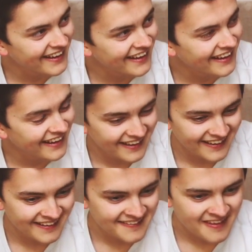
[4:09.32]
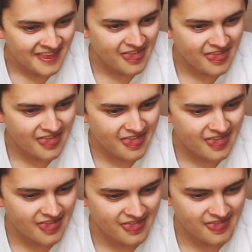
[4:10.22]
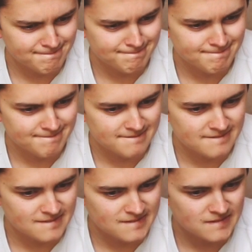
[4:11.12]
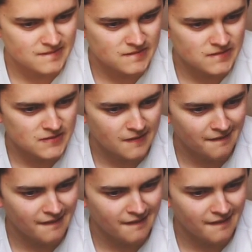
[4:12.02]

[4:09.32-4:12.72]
No words are spoken by the person on screen.